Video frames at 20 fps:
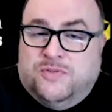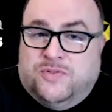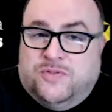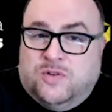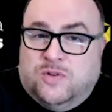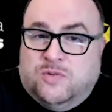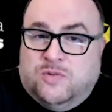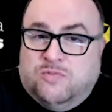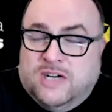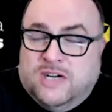
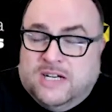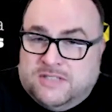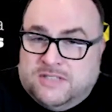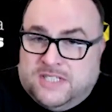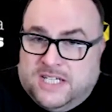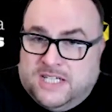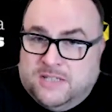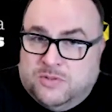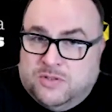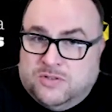Forum
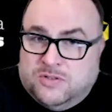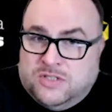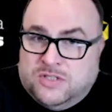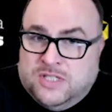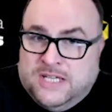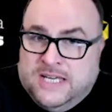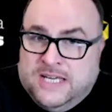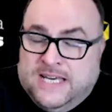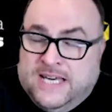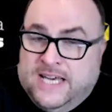roundtables,
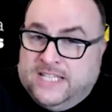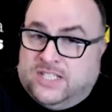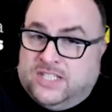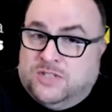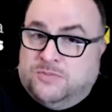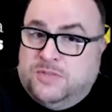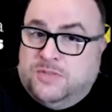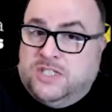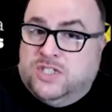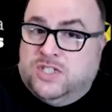it's
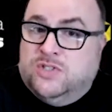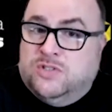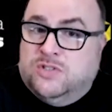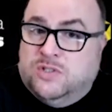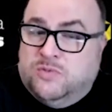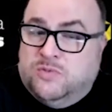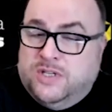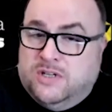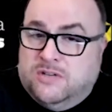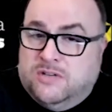something new
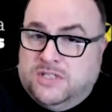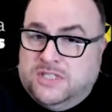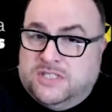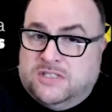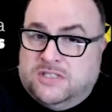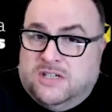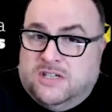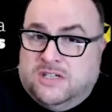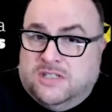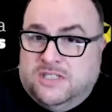that we only
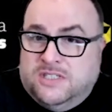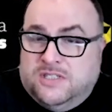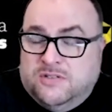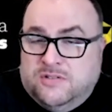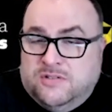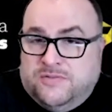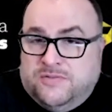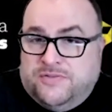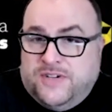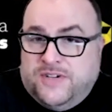started
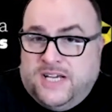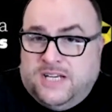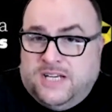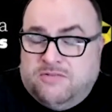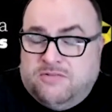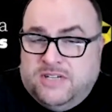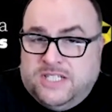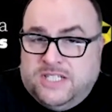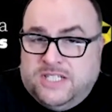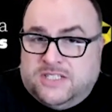doing fairly
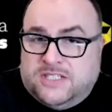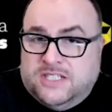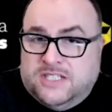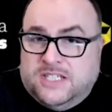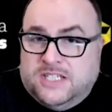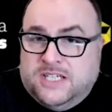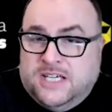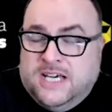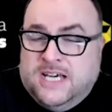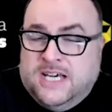
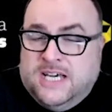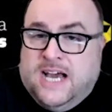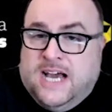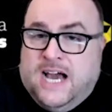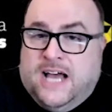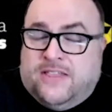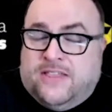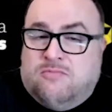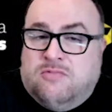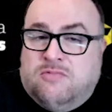recently,
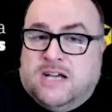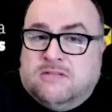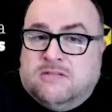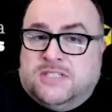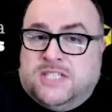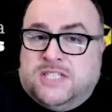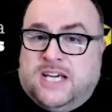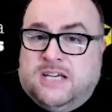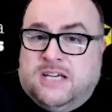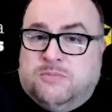and the
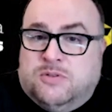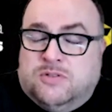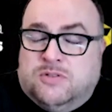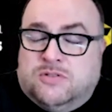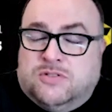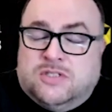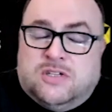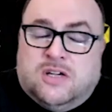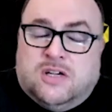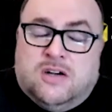
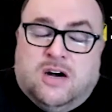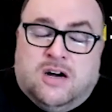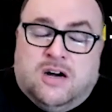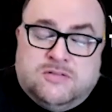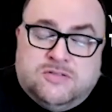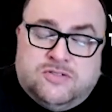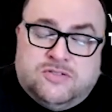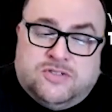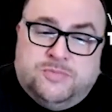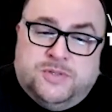roundtables
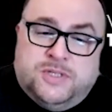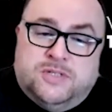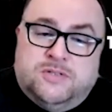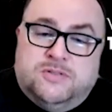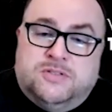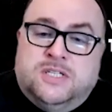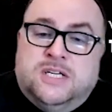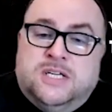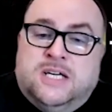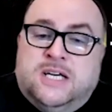
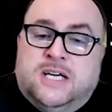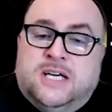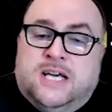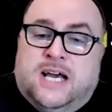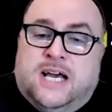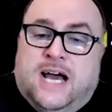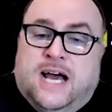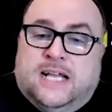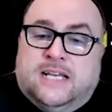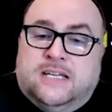contribute
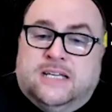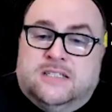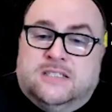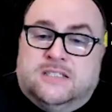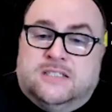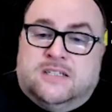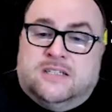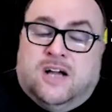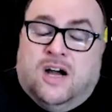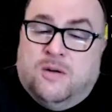
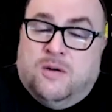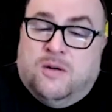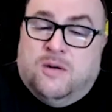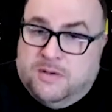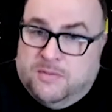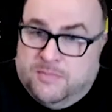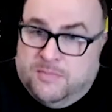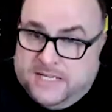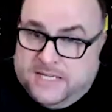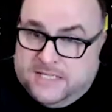and
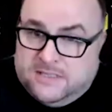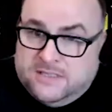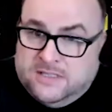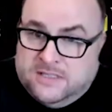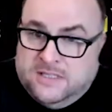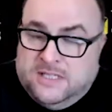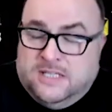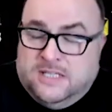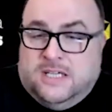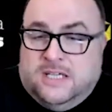complement
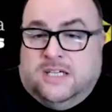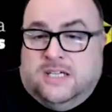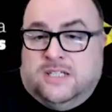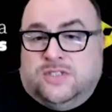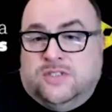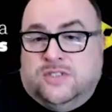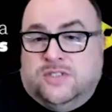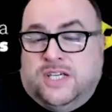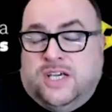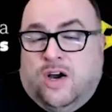
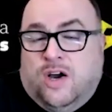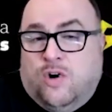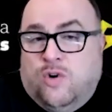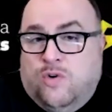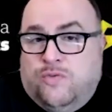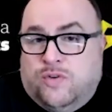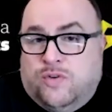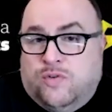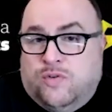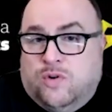to the
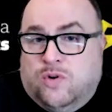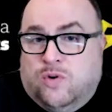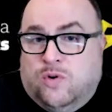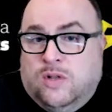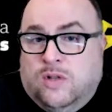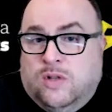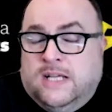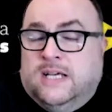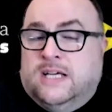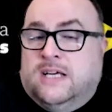
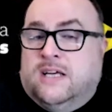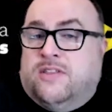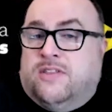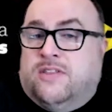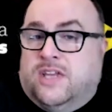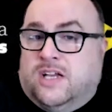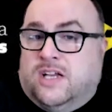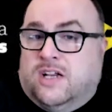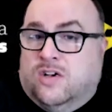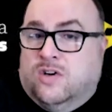overall
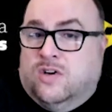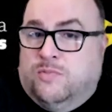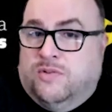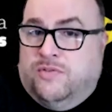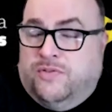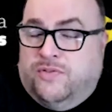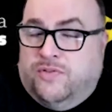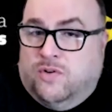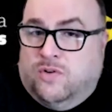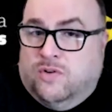Think Global
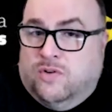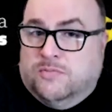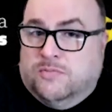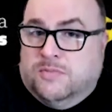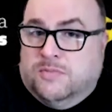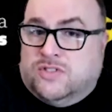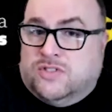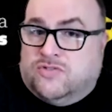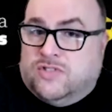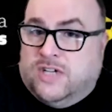
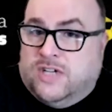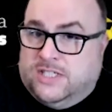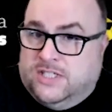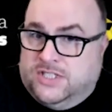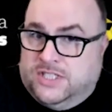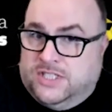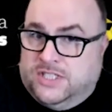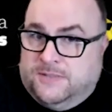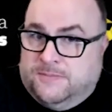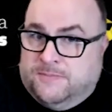Forum
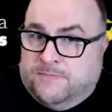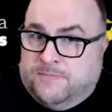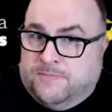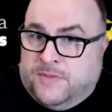strategy.